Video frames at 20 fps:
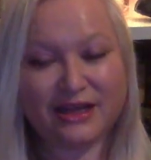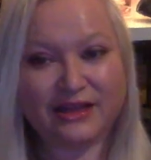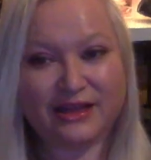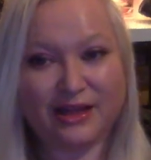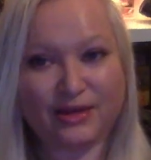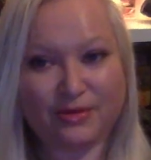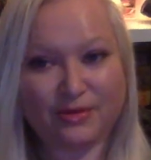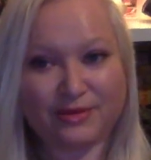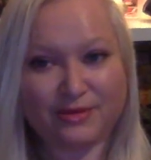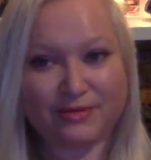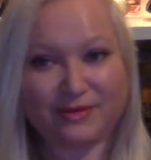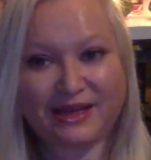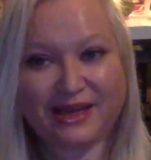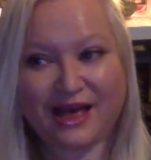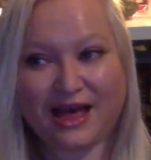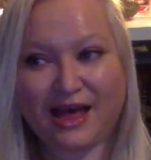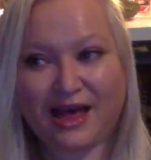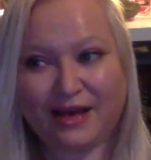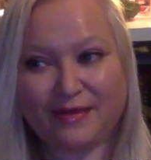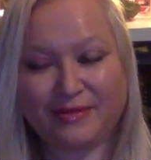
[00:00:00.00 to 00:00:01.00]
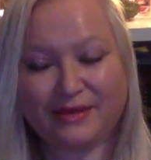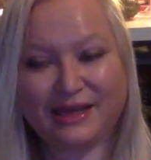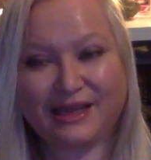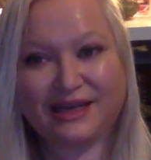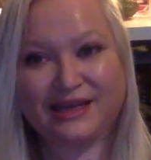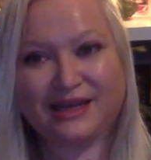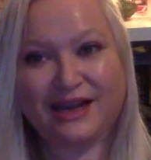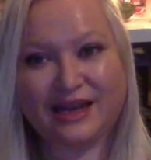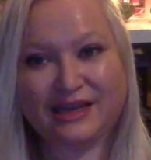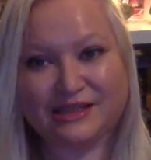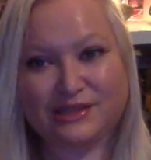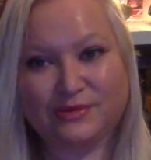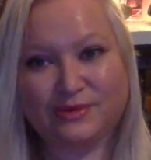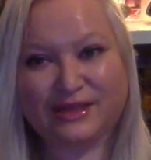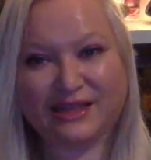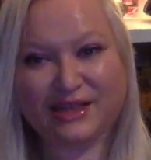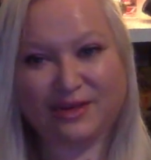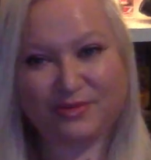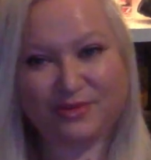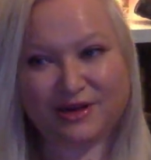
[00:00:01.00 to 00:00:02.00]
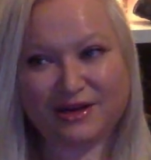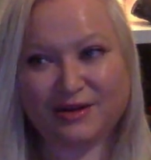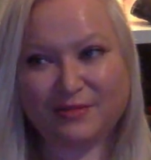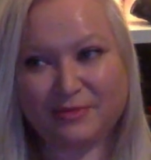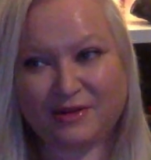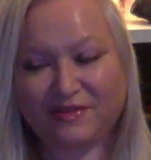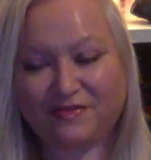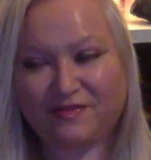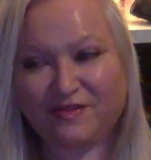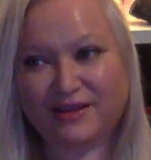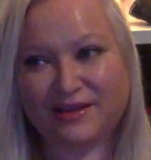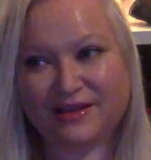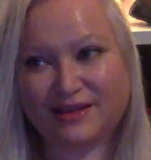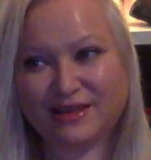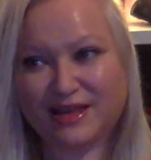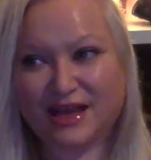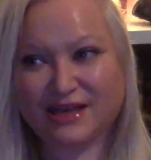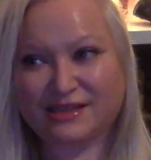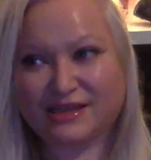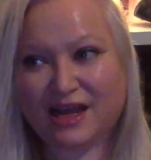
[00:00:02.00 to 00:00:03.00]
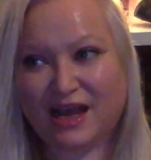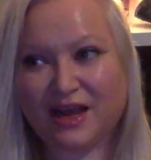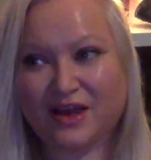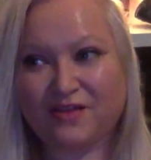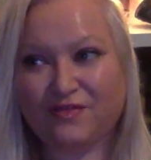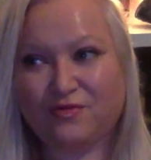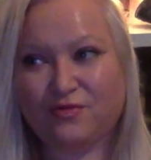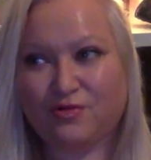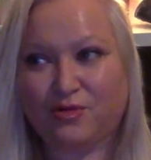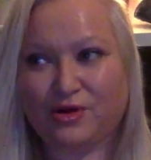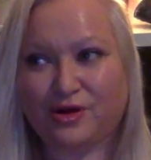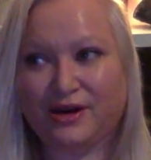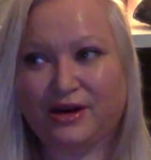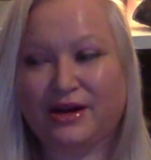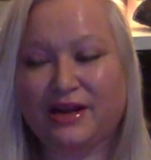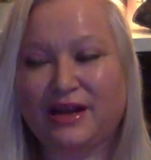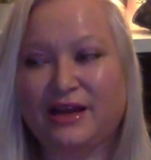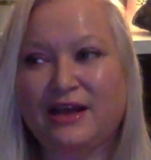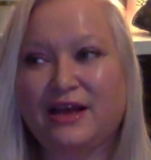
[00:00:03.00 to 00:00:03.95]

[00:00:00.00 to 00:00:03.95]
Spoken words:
that will be coming in next week, that we're going to be feeling that tug of war,